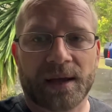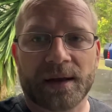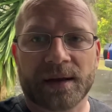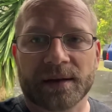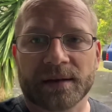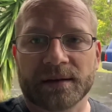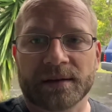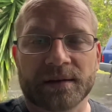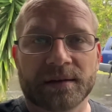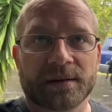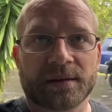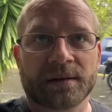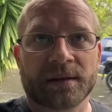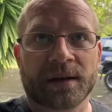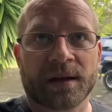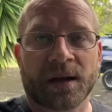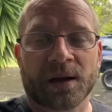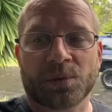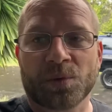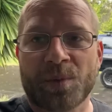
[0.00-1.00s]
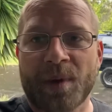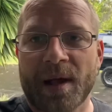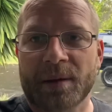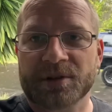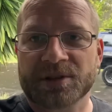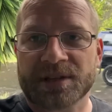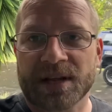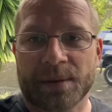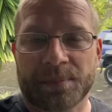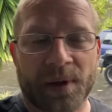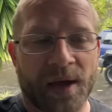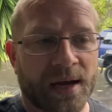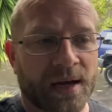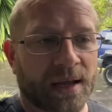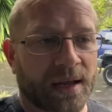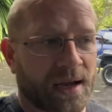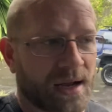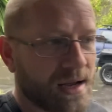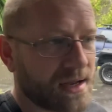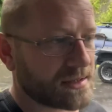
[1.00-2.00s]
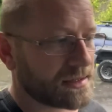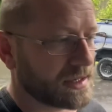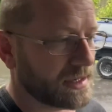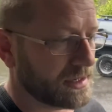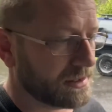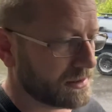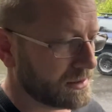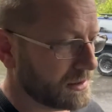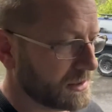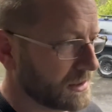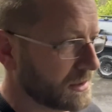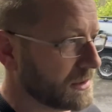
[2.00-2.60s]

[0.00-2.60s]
and we'll be able to start painting cars in